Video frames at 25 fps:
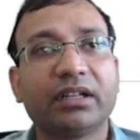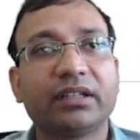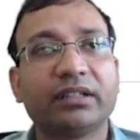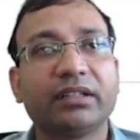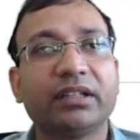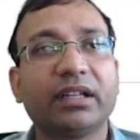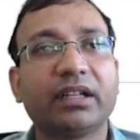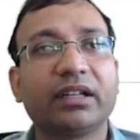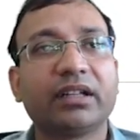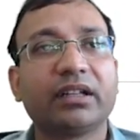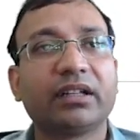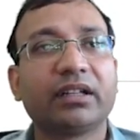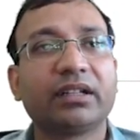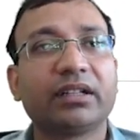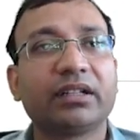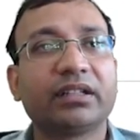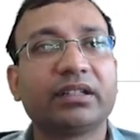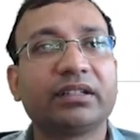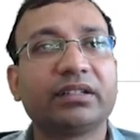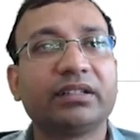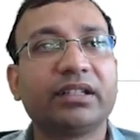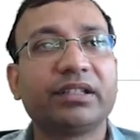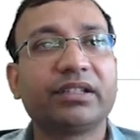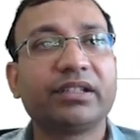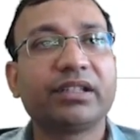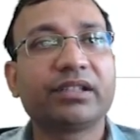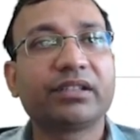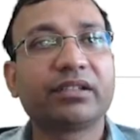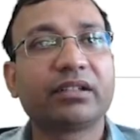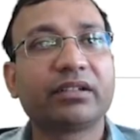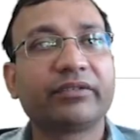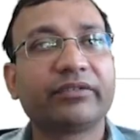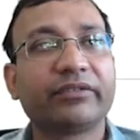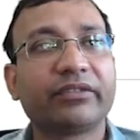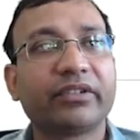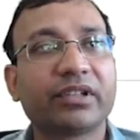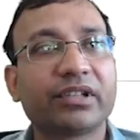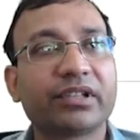this is
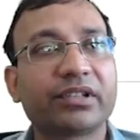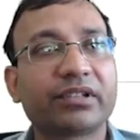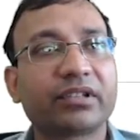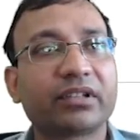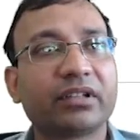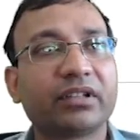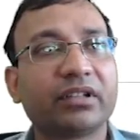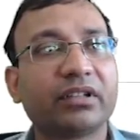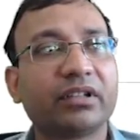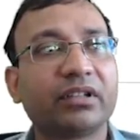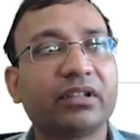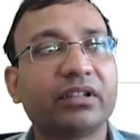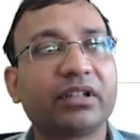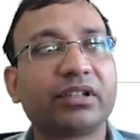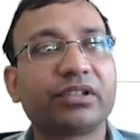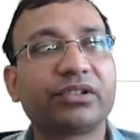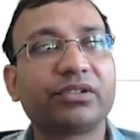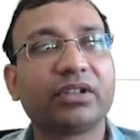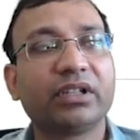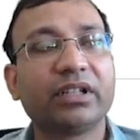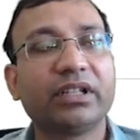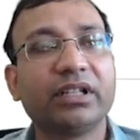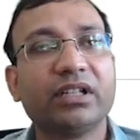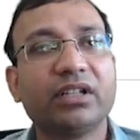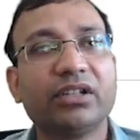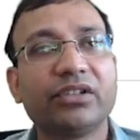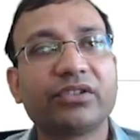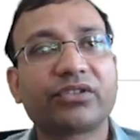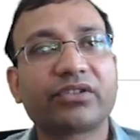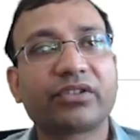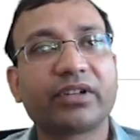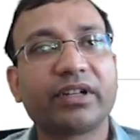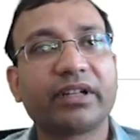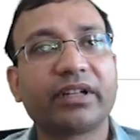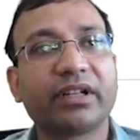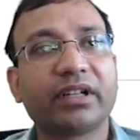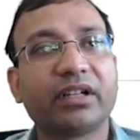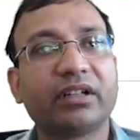the first actually
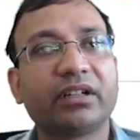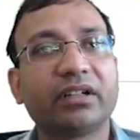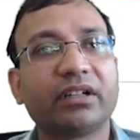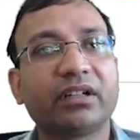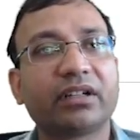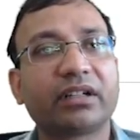illustrated